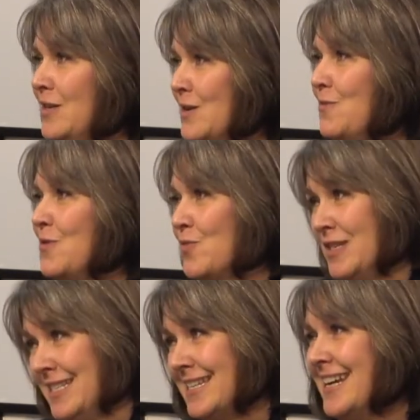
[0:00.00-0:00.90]
you know, right. with
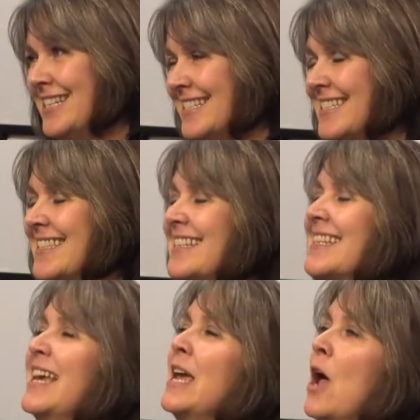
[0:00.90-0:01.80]
presentations and things.
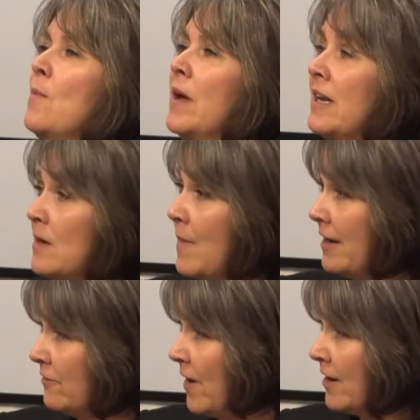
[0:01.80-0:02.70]
But in a
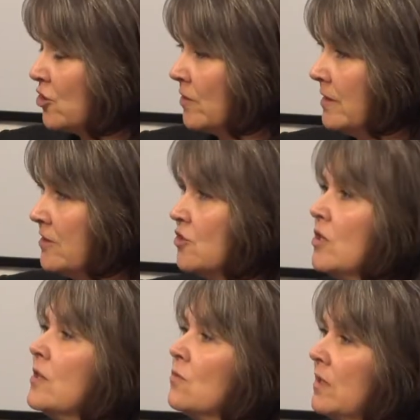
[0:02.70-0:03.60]
manufacturing
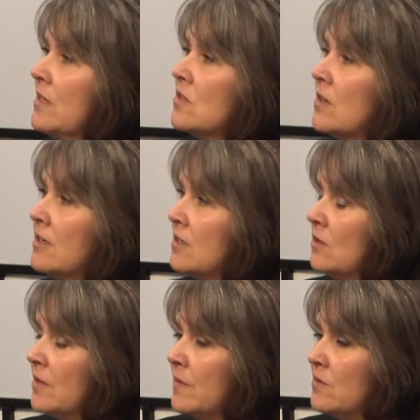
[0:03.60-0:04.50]
industry, they're really starting to
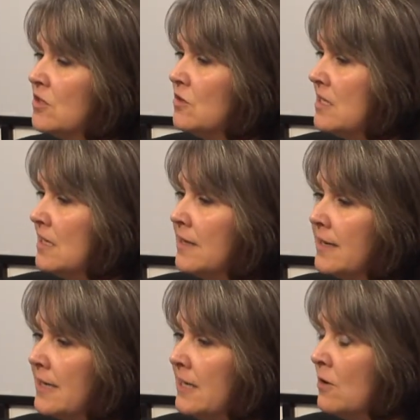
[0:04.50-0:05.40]
look at those. You see,
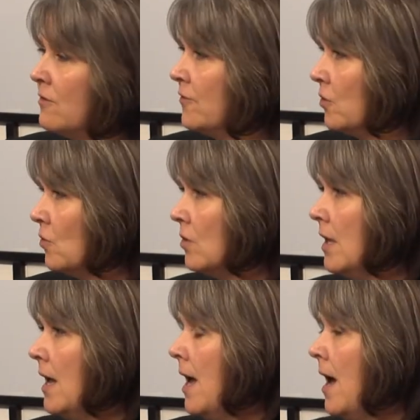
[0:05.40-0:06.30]
like eco fuel,
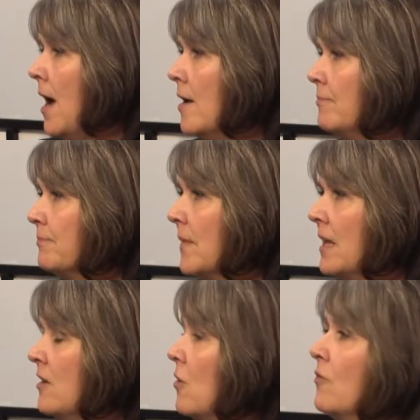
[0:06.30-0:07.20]
um,
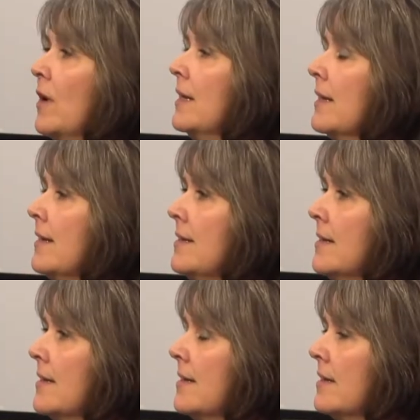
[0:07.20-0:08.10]
eco friendly
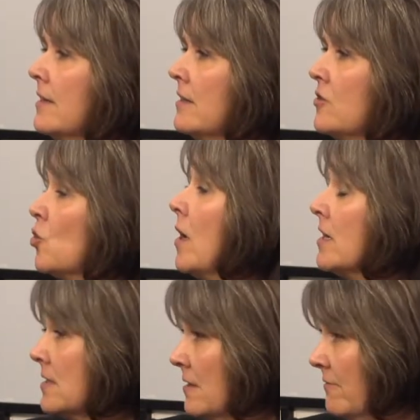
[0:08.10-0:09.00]

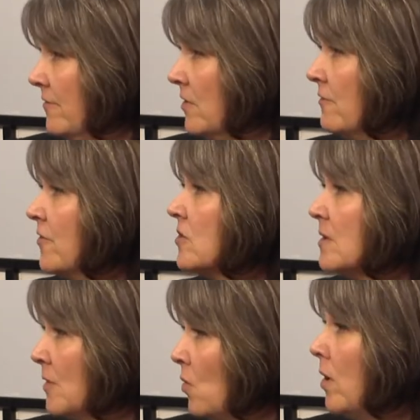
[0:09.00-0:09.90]
trucks right. for, for,
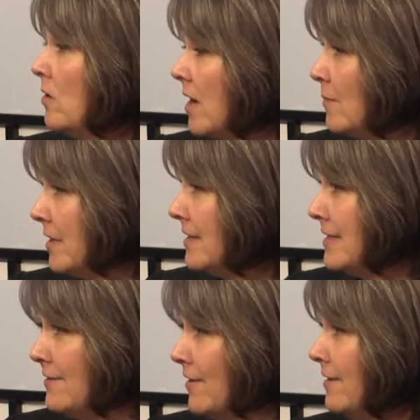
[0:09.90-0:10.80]
some of the oil companies
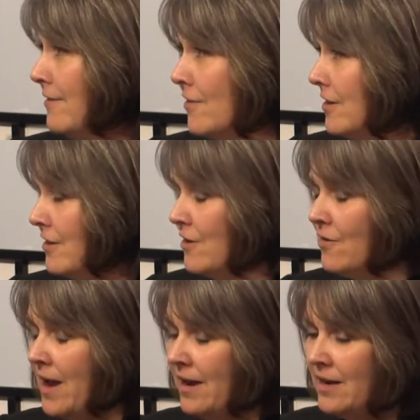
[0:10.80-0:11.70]
even or you
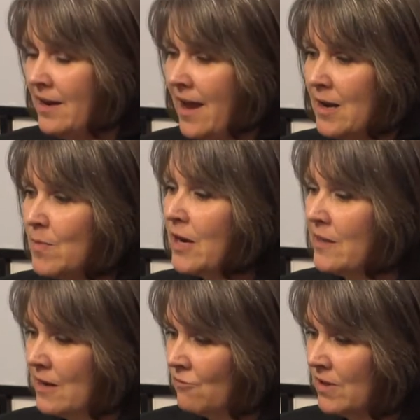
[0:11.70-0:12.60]
know any anybody
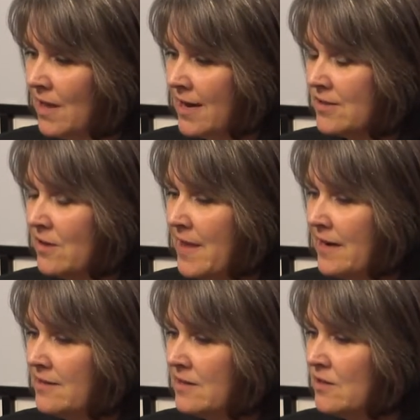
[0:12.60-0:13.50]
that relies on
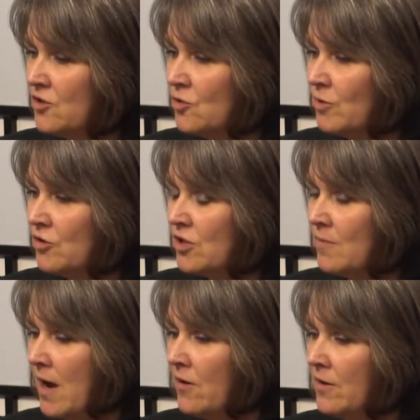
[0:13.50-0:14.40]
that as a distribution
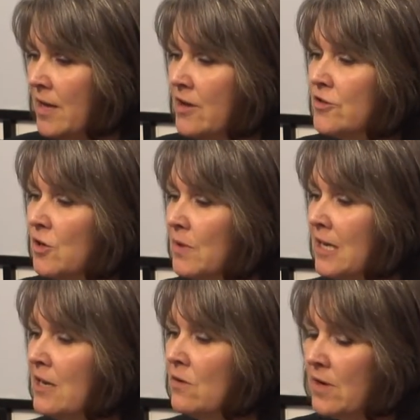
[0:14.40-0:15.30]
model so in
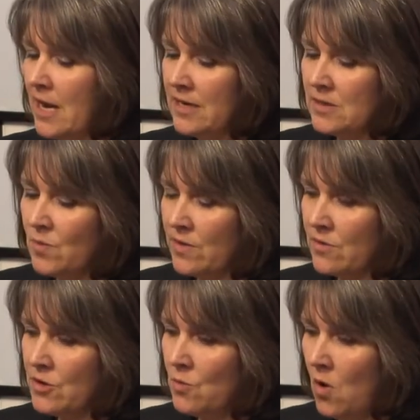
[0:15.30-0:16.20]
either case whether
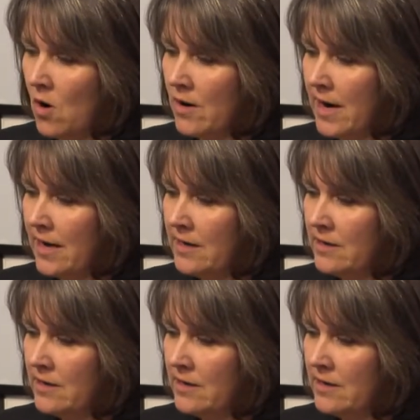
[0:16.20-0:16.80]
you are a